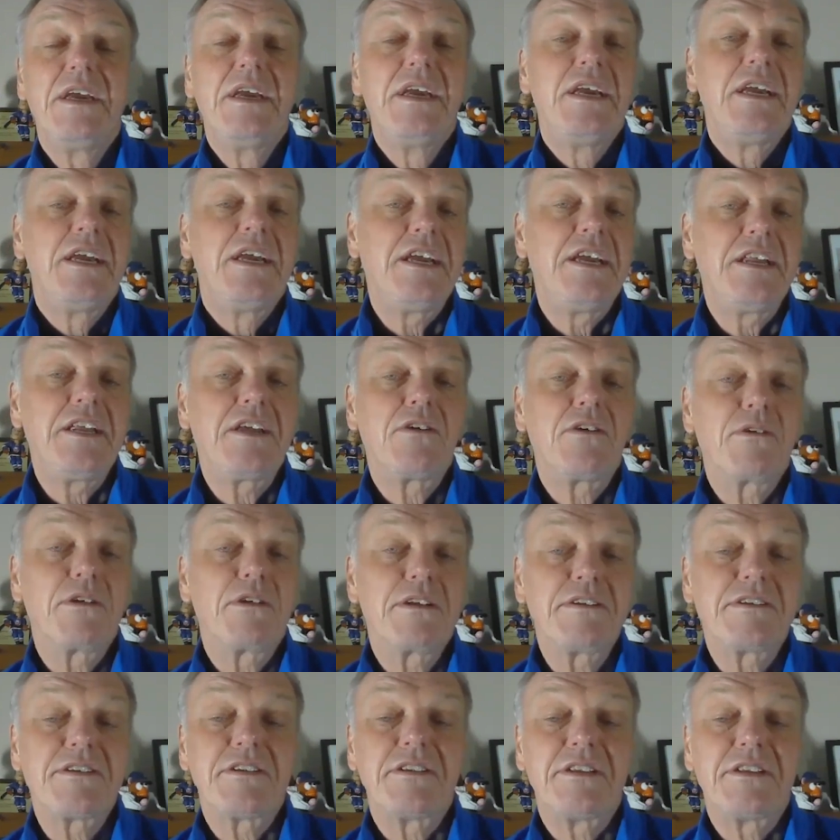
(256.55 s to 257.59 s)
Heating oil
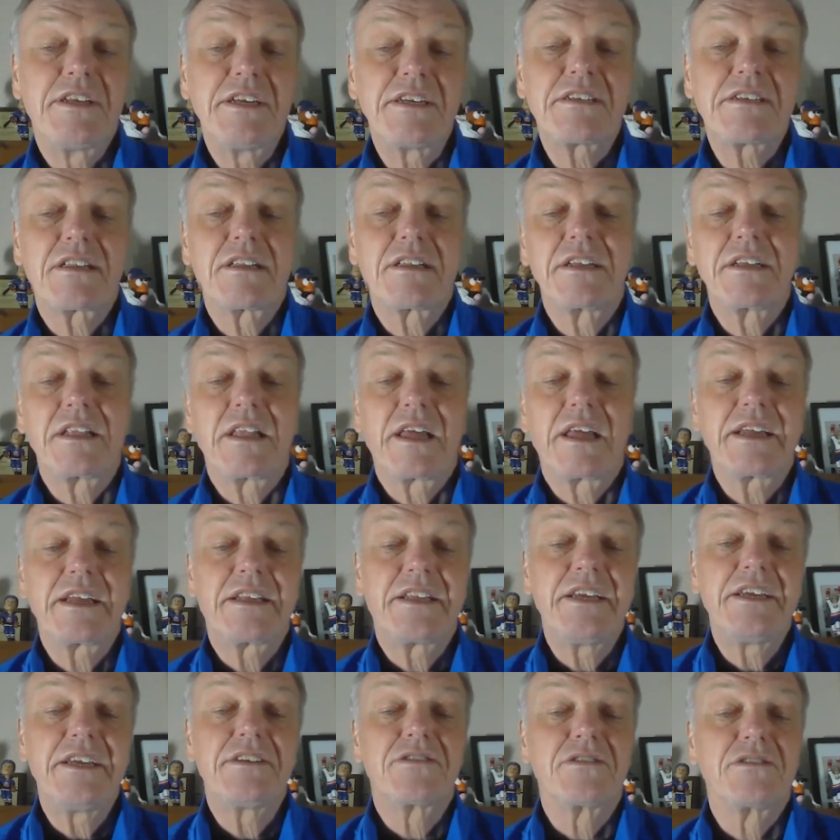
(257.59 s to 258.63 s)
is a distillate like
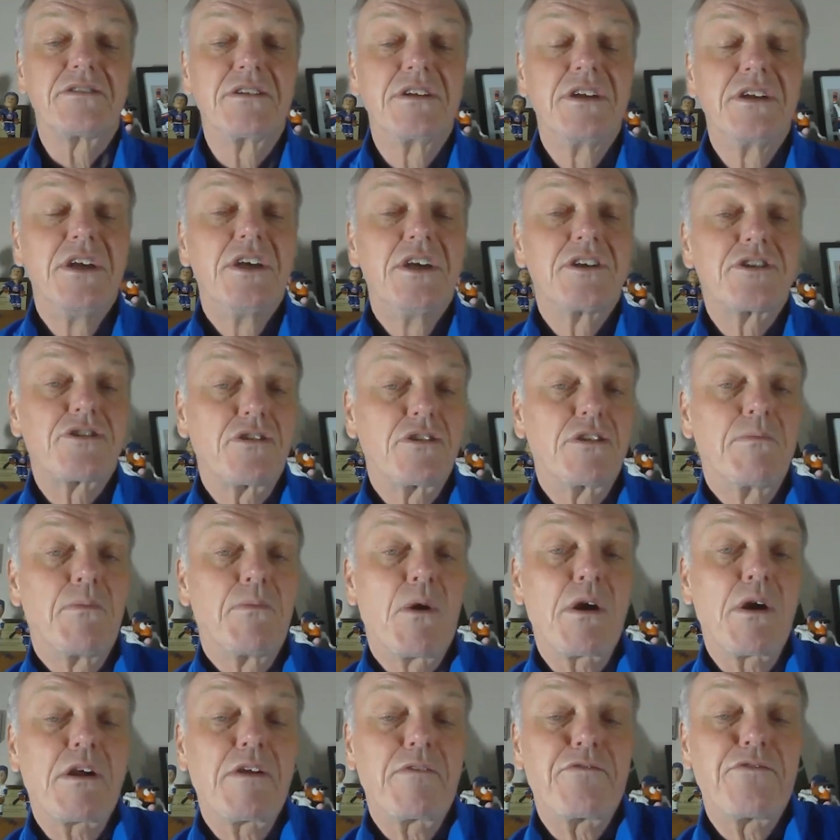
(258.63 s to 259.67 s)
diesel, so the
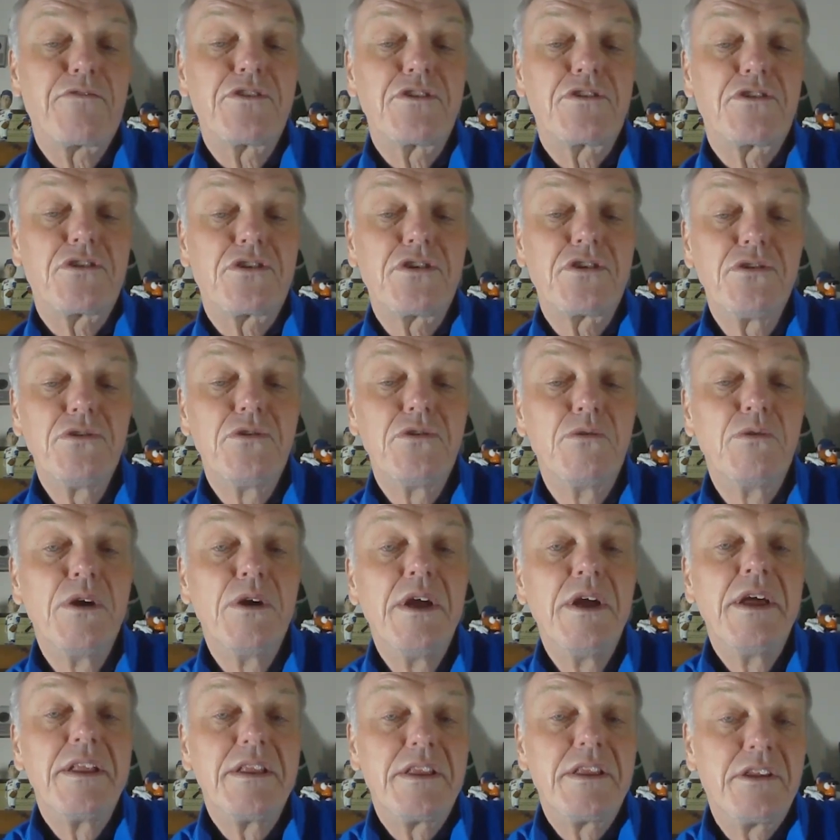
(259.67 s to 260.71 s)
market for the two
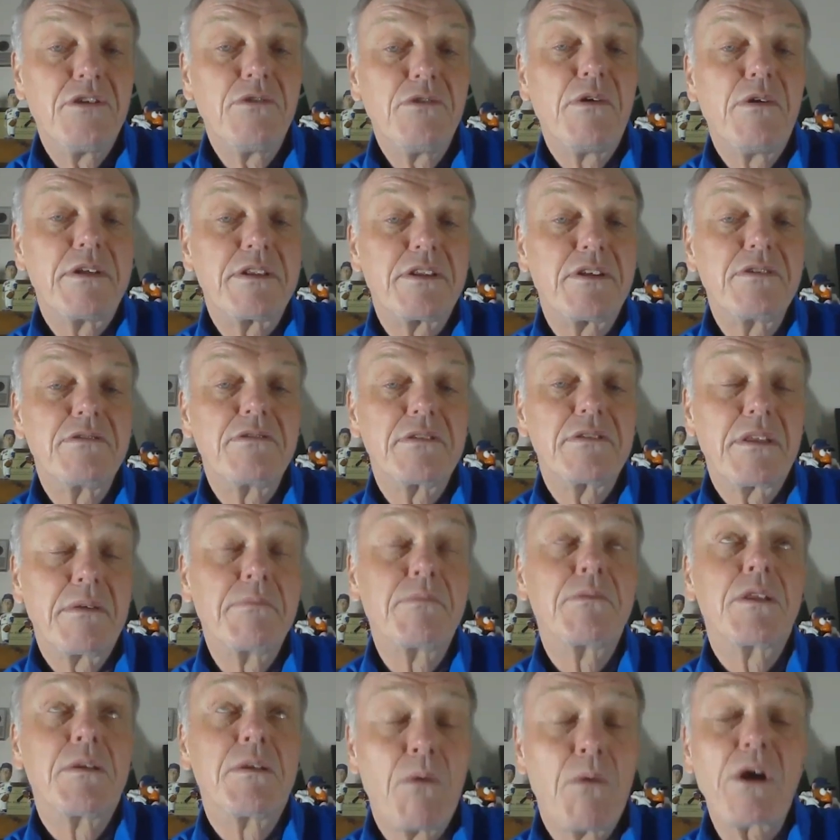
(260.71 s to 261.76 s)
do, do the,
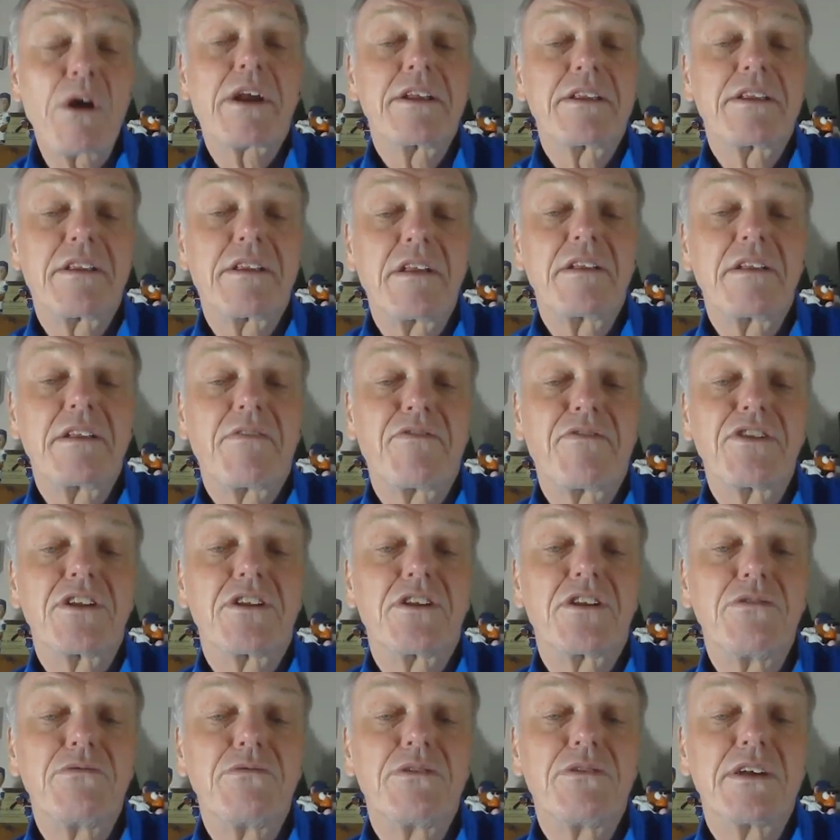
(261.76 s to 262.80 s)
the market for the
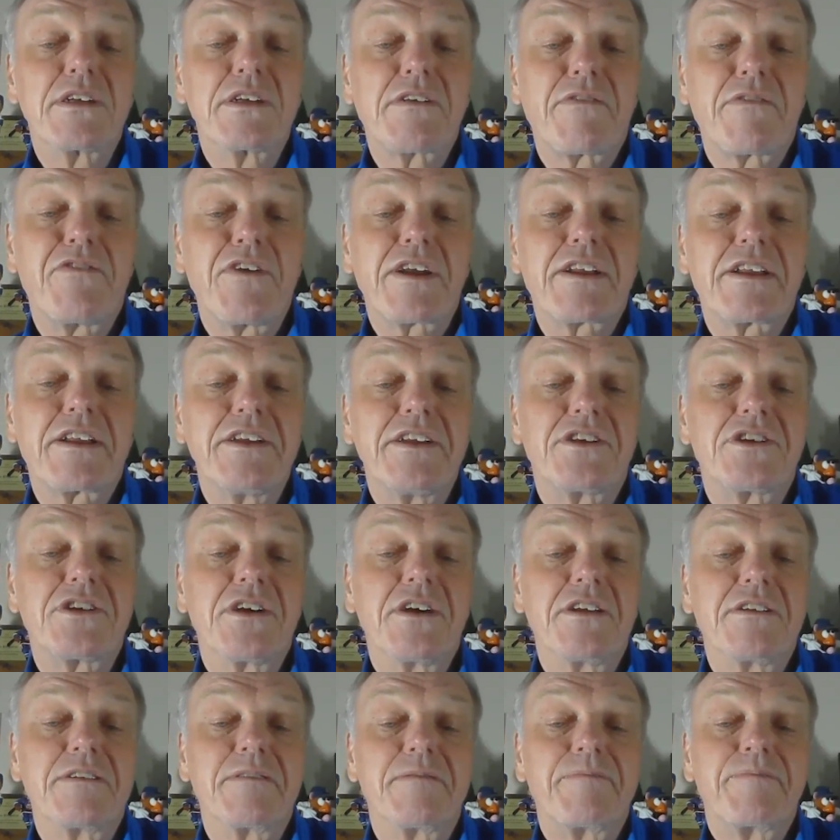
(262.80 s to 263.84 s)
two does affect each
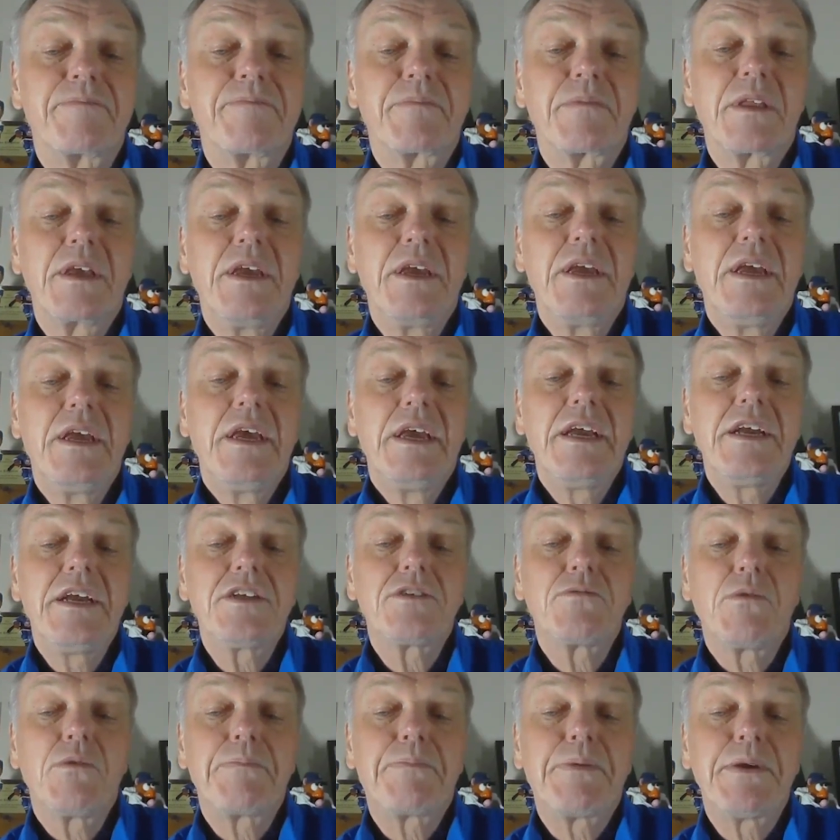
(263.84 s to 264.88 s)
other.
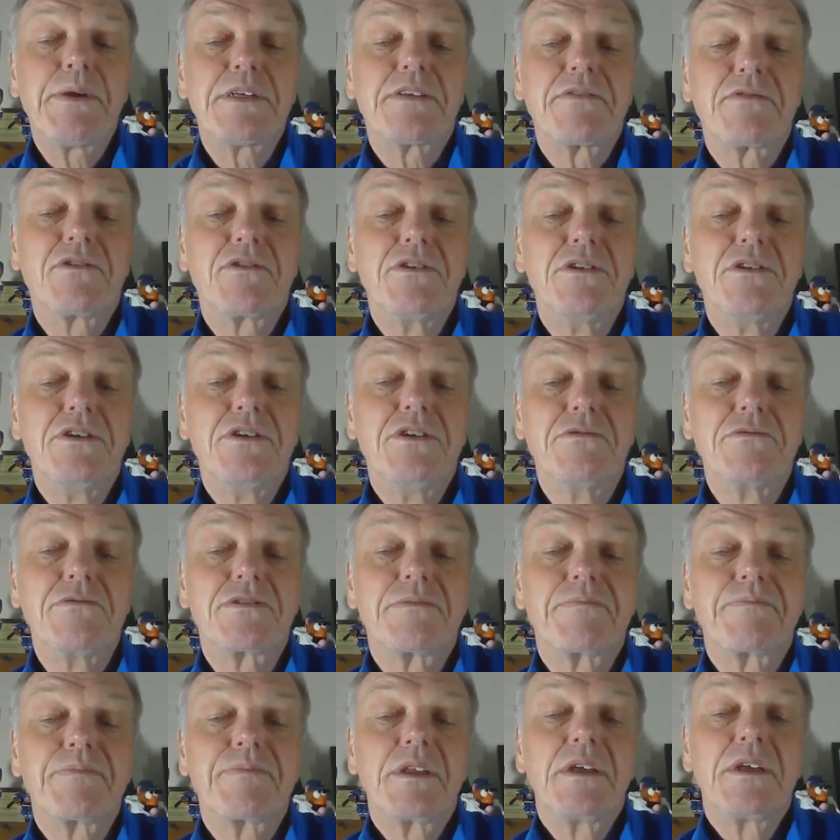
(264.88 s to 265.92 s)
Here's one piece of good
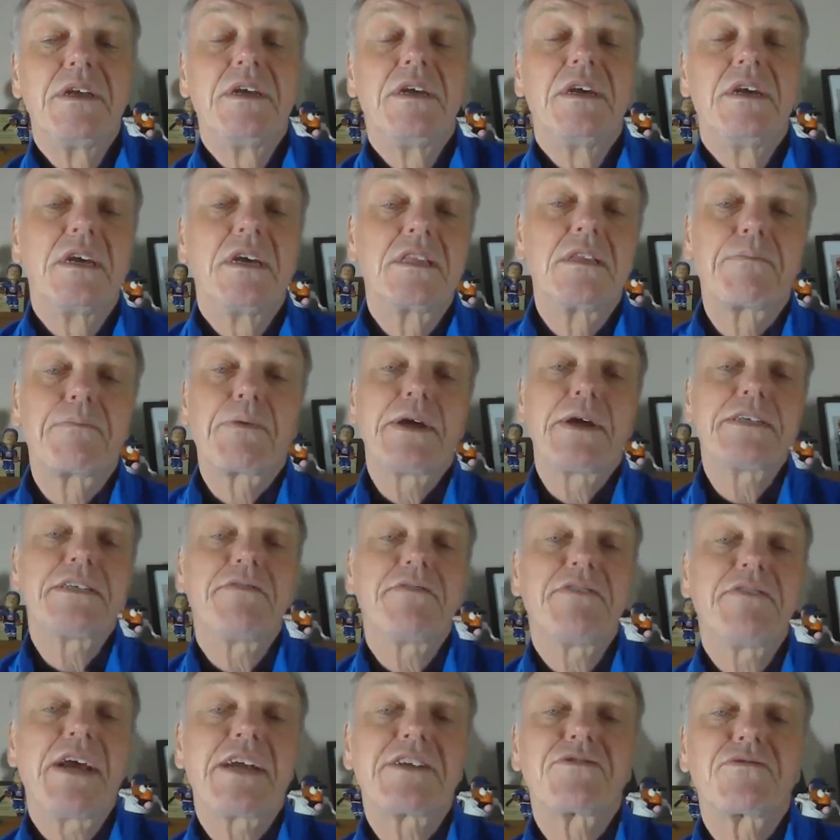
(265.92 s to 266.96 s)
news. The price
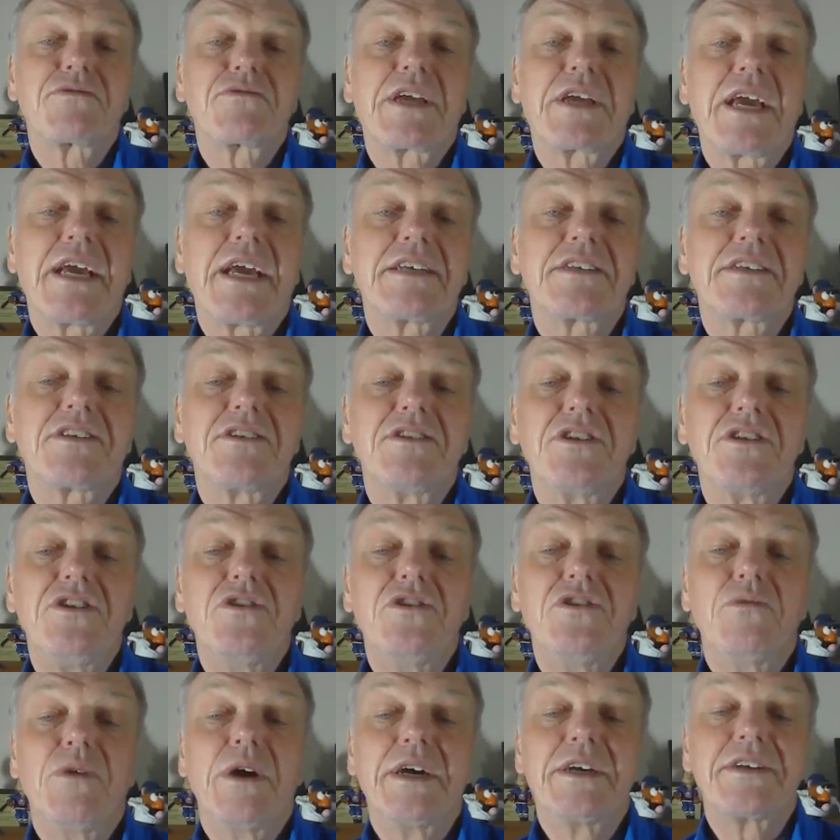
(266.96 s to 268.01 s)
of natural gas in the
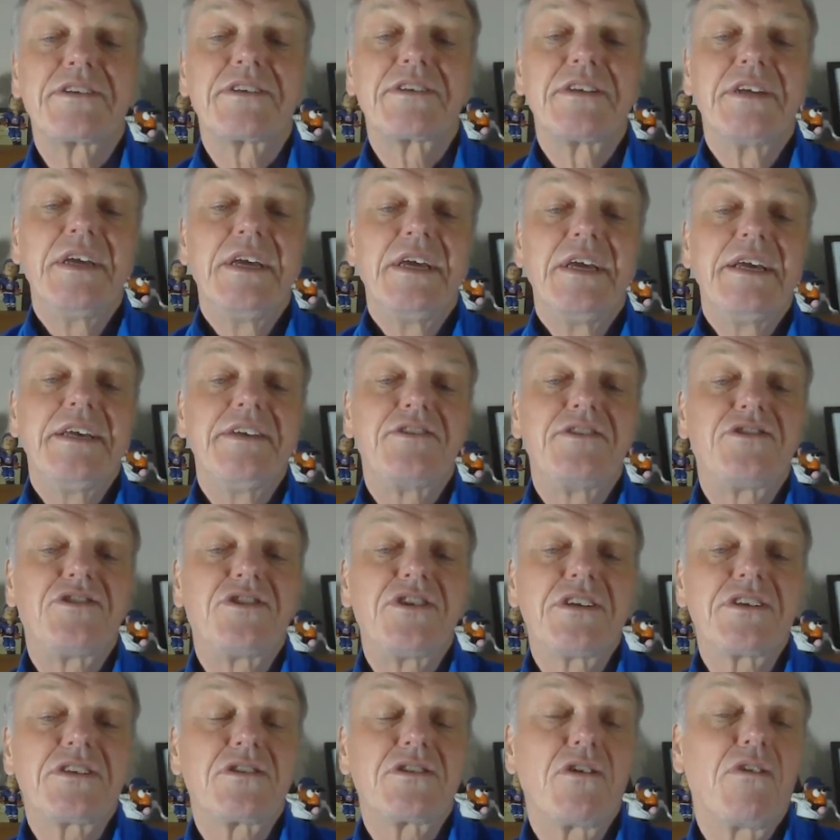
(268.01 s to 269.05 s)
US is
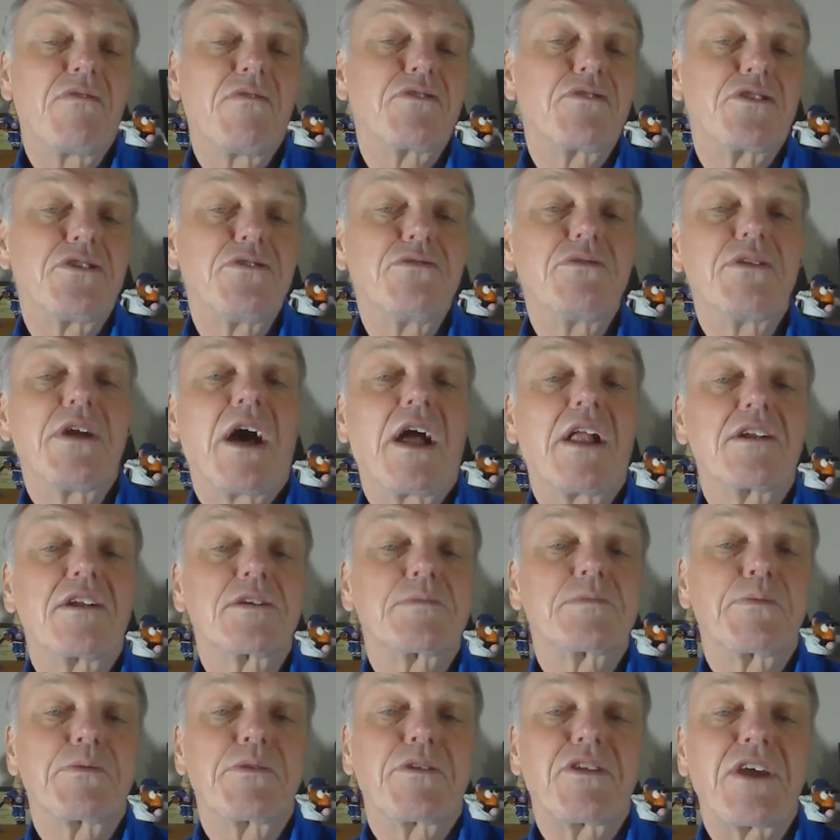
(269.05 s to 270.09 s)
just over
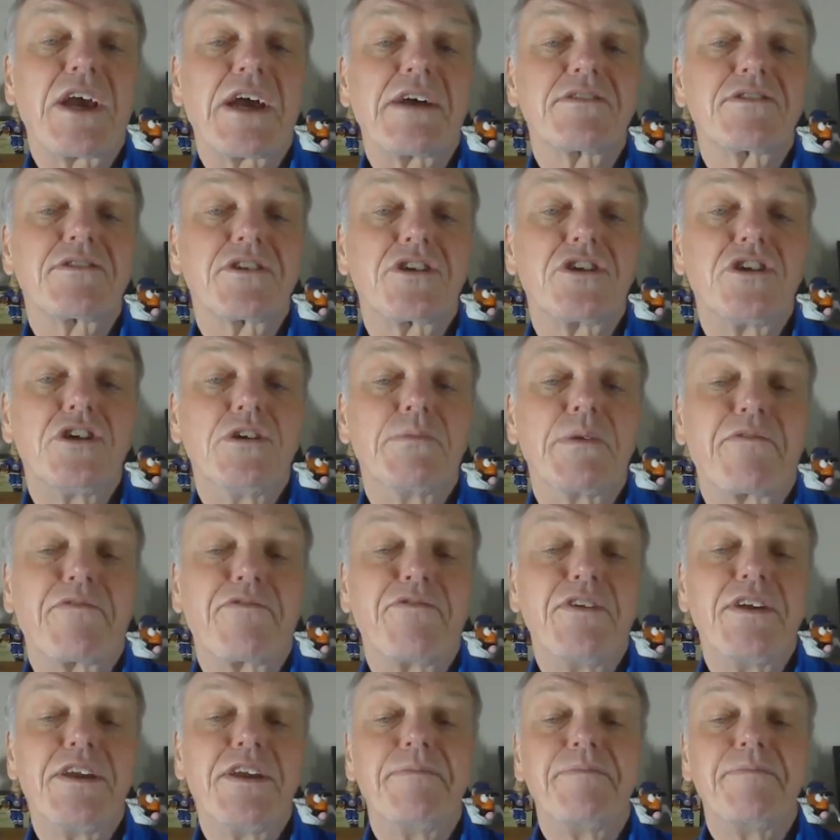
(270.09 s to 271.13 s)
$2 per thousand cubic
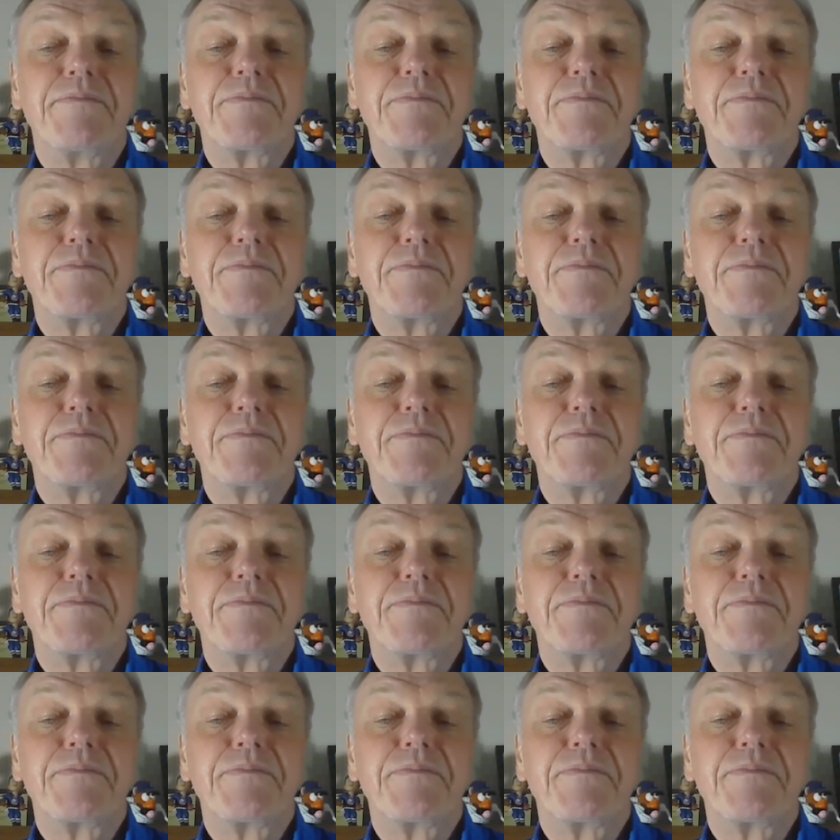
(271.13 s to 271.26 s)
feet.